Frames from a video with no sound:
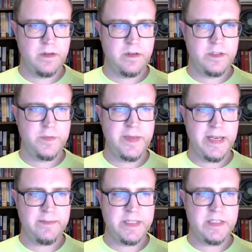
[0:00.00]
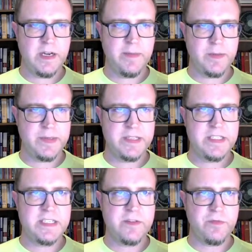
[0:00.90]
To be empty DOM element. This
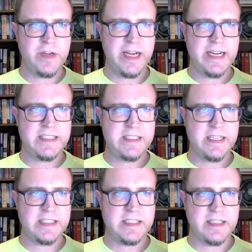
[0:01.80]
is in React Testing